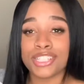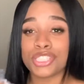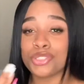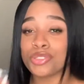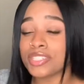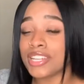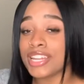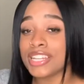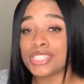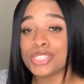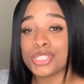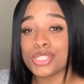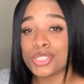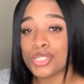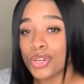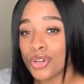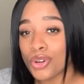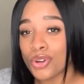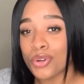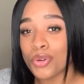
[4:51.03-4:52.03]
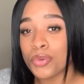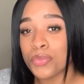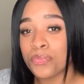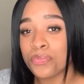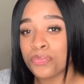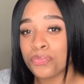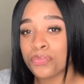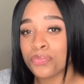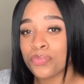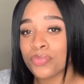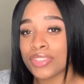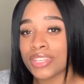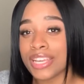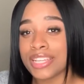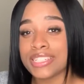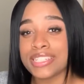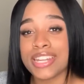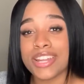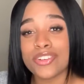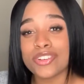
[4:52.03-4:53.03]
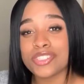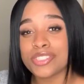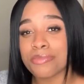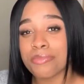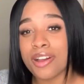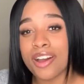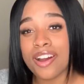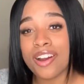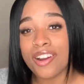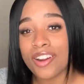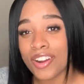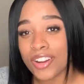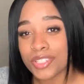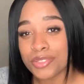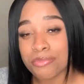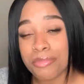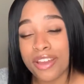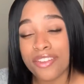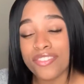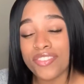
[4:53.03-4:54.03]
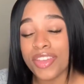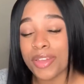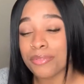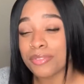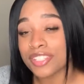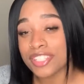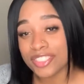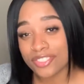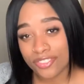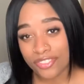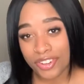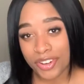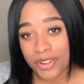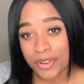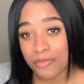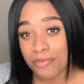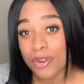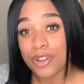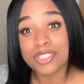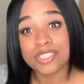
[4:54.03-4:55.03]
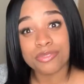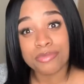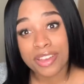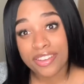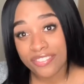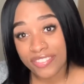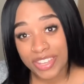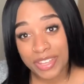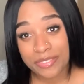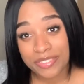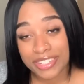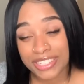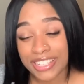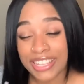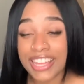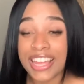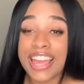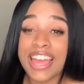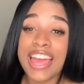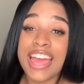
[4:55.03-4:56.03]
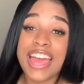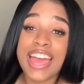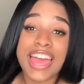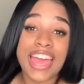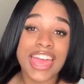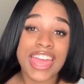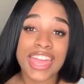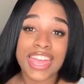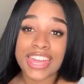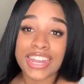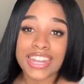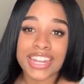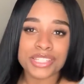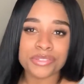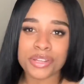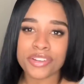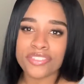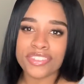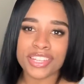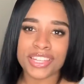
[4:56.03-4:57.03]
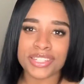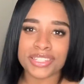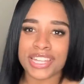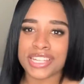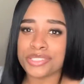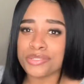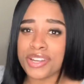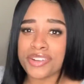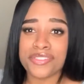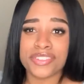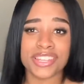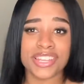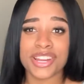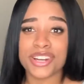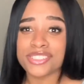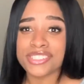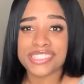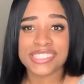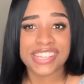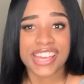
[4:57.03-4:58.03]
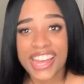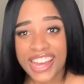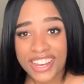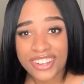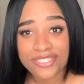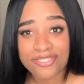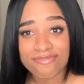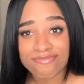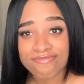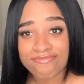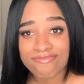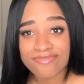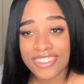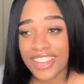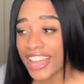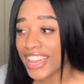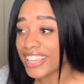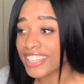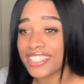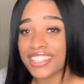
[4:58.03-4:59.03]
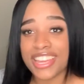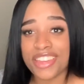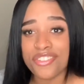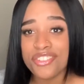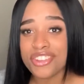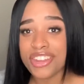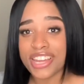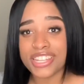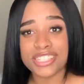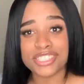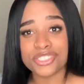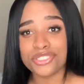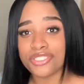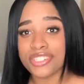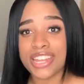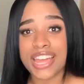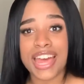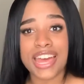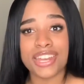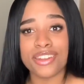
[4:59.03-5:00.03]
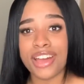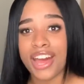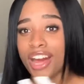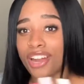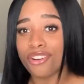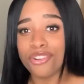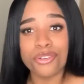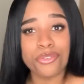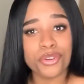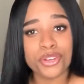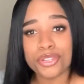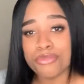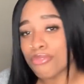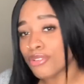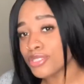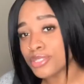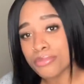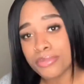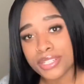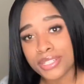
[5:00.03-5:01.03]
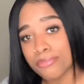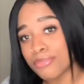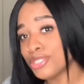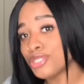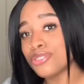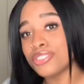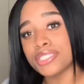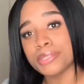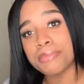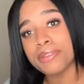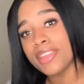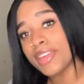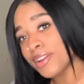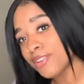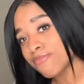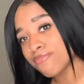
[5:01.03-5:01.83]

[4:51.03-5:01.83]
Trinidad is so dearest to my heart. It's my family's from, most of my family. And that's where everything, that's where everything goes down. Like, if you're not in Trinidad, I don't know where you're supposed to be, but you need to be there.